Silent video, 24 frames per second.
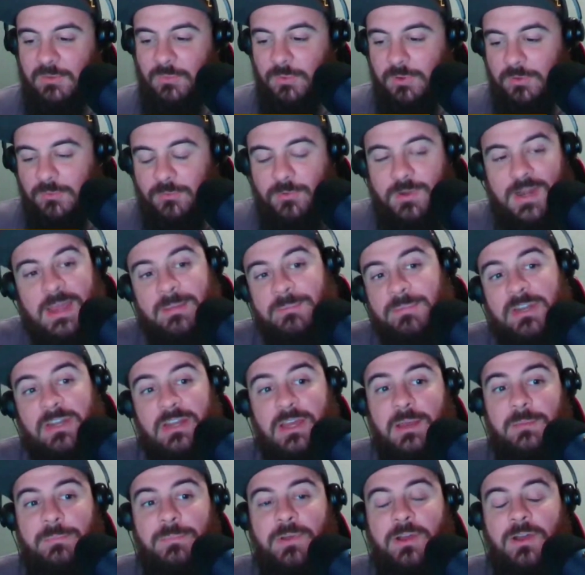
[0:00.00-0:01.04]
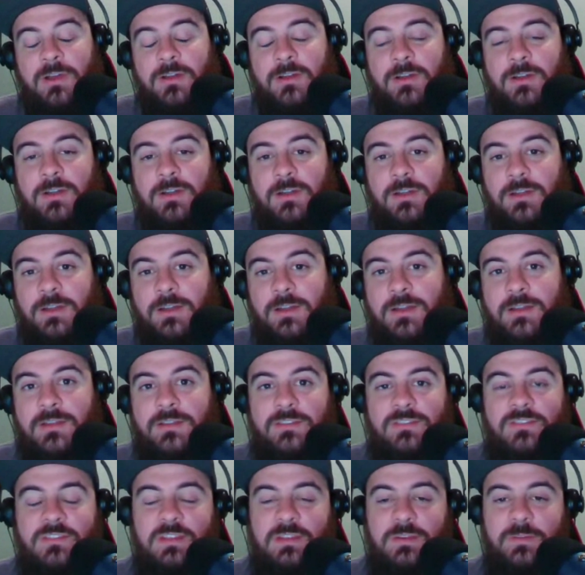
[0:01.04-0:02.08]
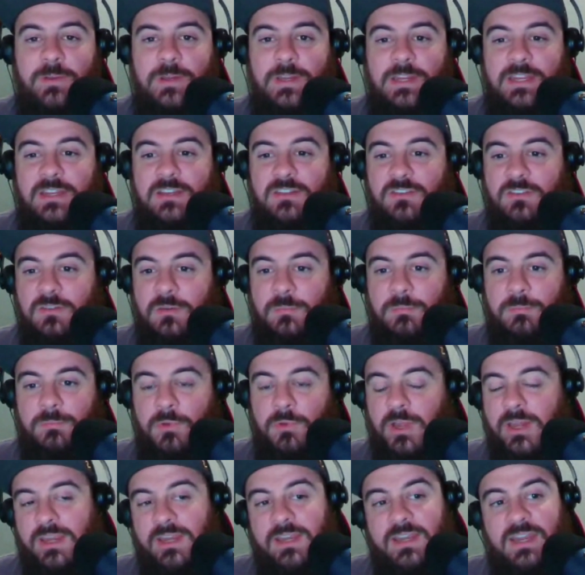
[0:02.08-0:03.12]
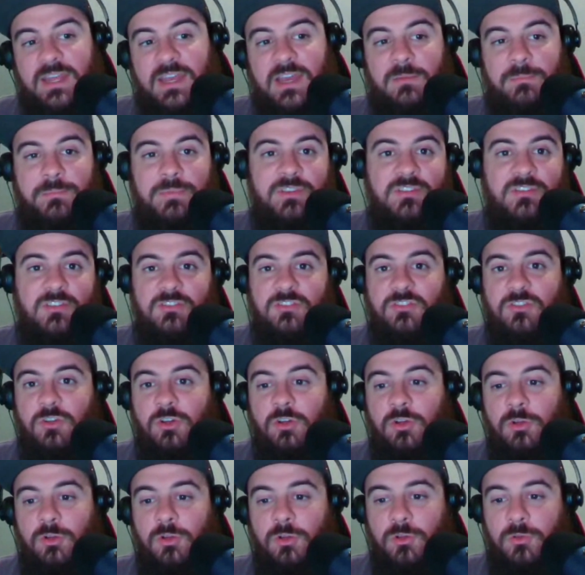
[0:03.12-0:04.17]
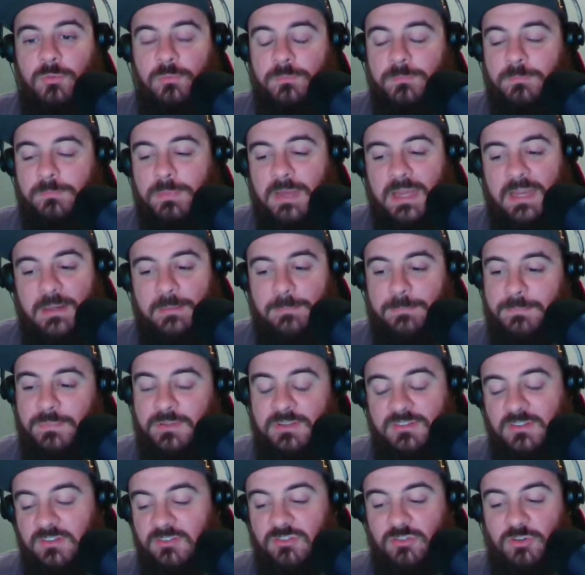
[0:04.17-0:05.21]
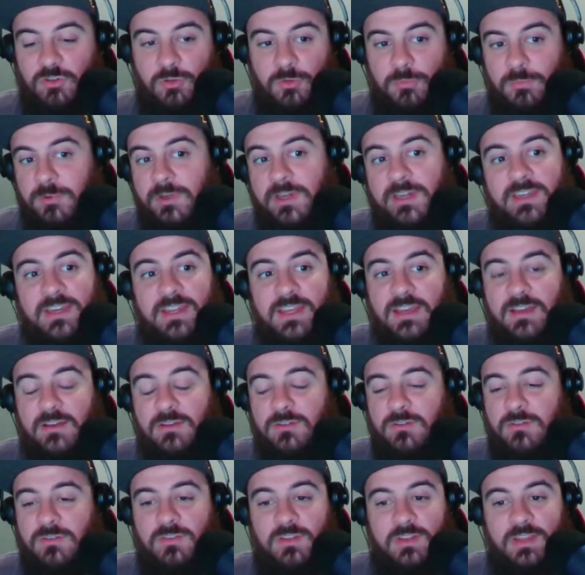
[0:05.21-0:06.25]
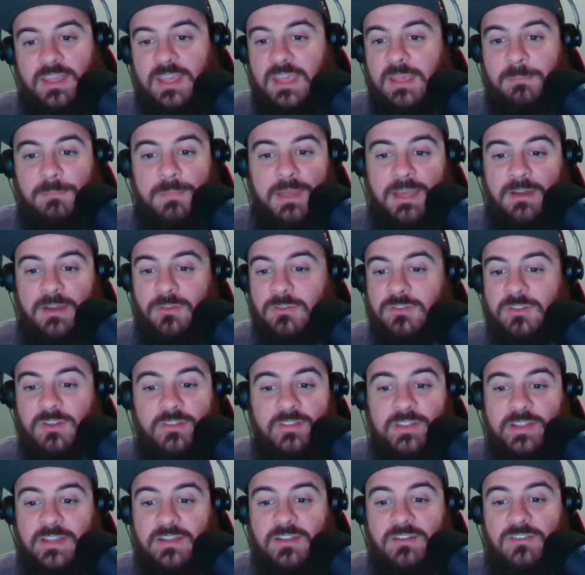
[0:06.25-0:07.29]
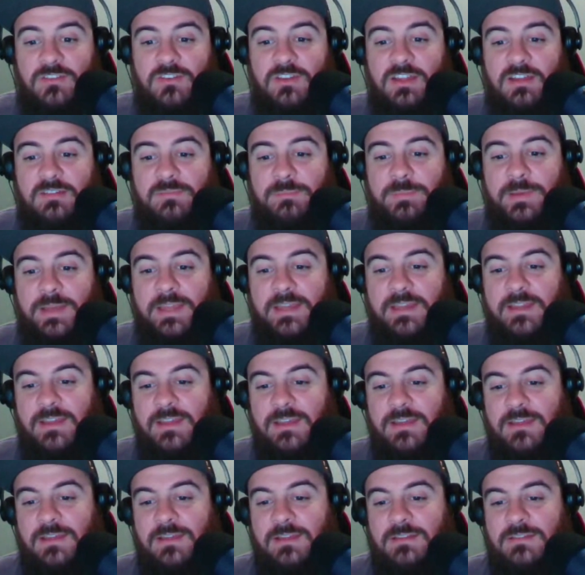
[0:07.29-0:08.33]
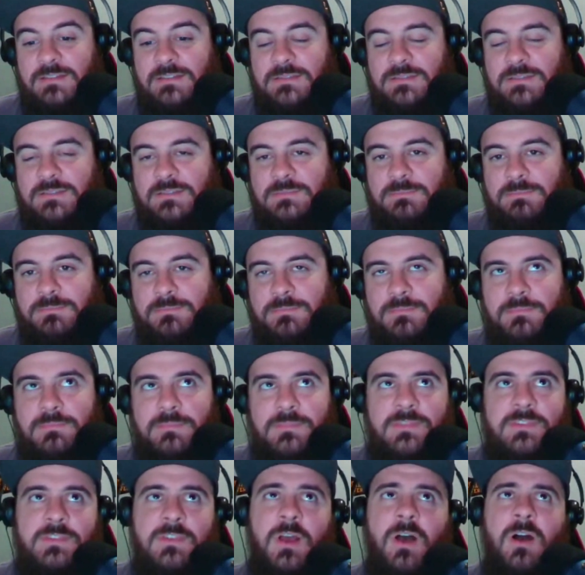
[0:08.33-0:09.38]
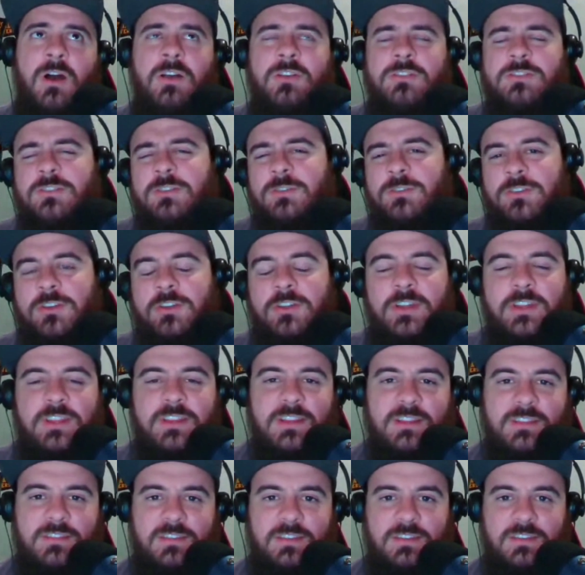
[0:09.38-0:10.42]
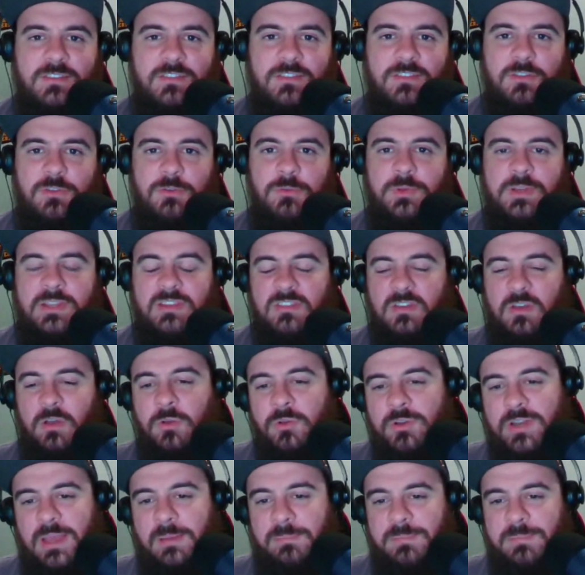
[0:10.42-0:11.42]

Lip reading: we're wrapping up our series, breaking down positional by positional breakdowns, the camp battles, all that good stuff, but also turning this into its own